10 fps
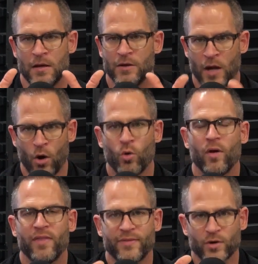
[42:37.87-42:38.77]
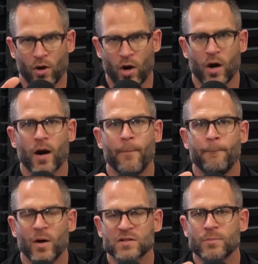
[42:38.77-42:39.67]
Know that there are
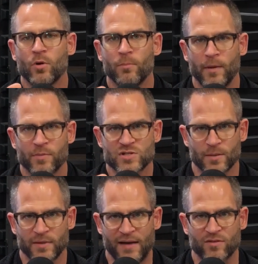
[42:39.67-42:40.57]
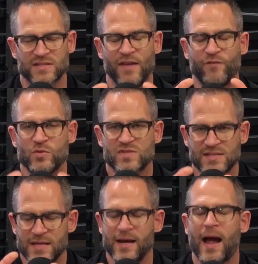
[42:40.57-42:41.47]
multiple membership levels. If you
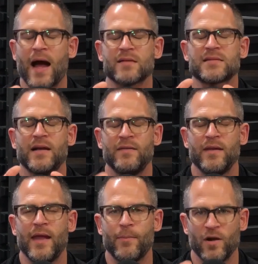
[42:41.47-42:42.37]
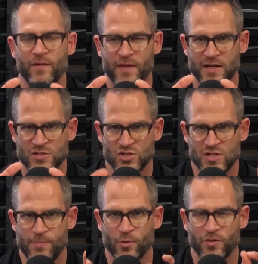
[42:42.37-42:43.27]
see a house in the neighborhood that is
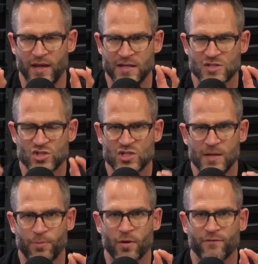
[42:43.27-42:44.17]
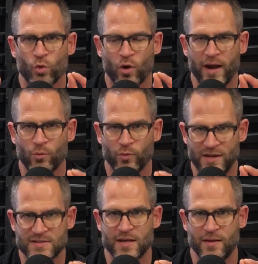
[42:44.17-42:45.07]
cheaper for a
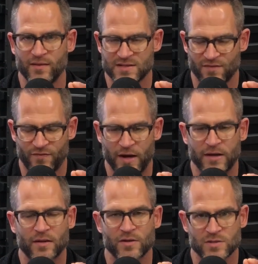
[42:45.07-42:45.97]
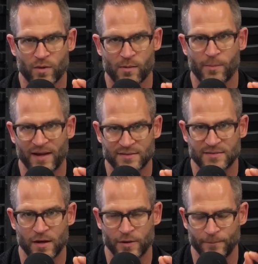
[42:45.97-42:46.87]
reason, and listen very close to what I'm about to
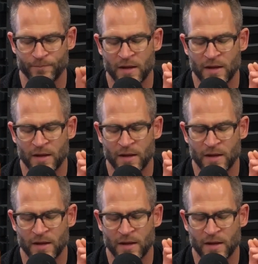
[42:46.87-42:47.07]
tell you.